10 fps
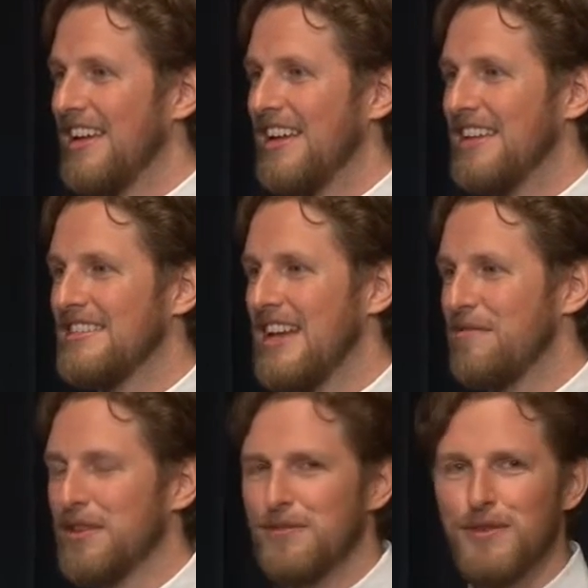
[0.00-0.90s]
is that
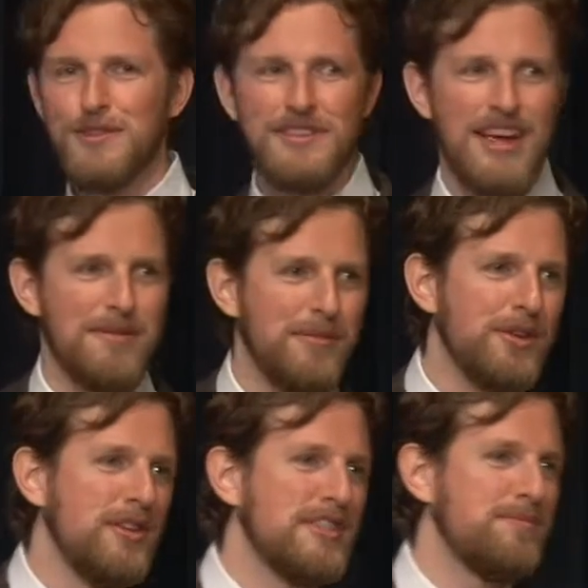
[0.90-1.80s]
for the first time, we're
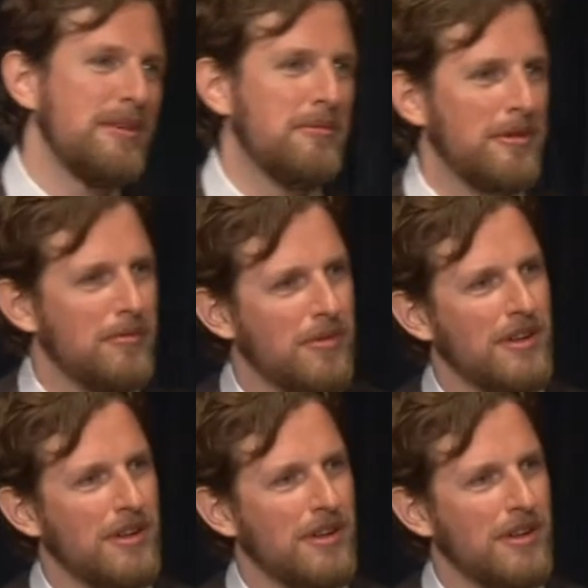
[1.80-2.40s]
going to experiment